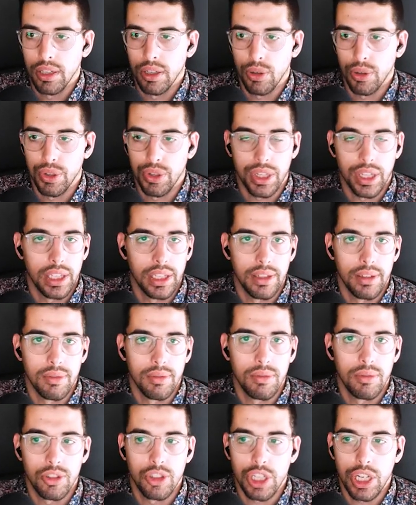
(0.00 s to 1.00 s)
or you can
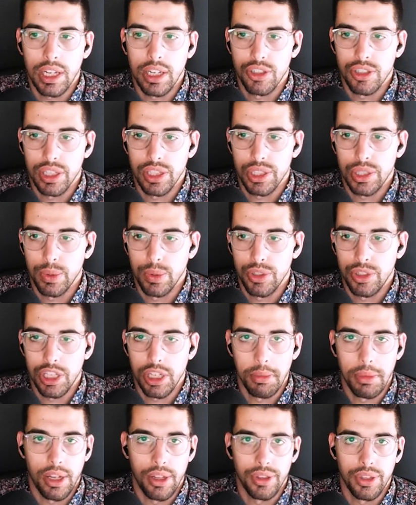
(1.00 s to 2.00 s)
change it to a
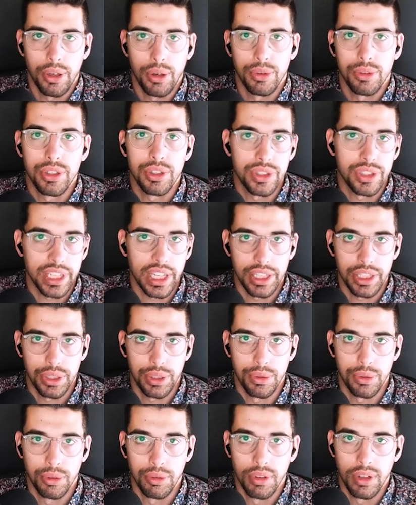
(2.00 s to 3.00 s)
Gmail node to send
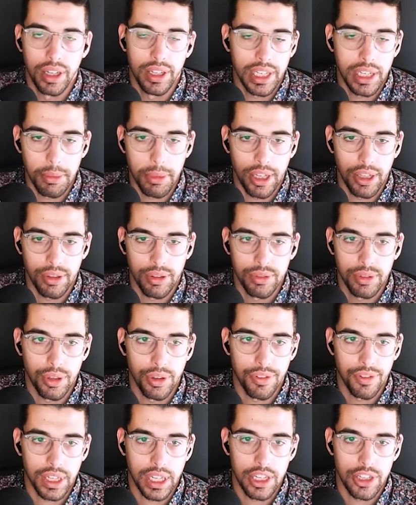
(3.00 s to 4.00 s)
you an email
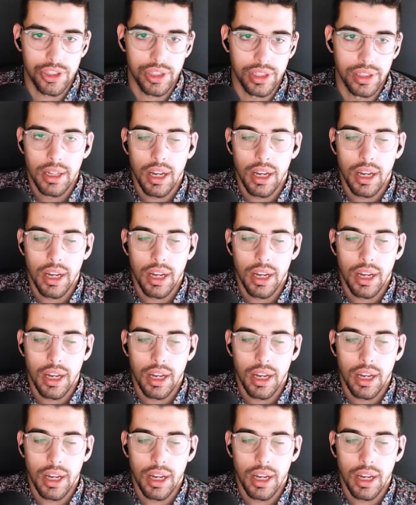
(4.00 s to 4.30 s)
notification.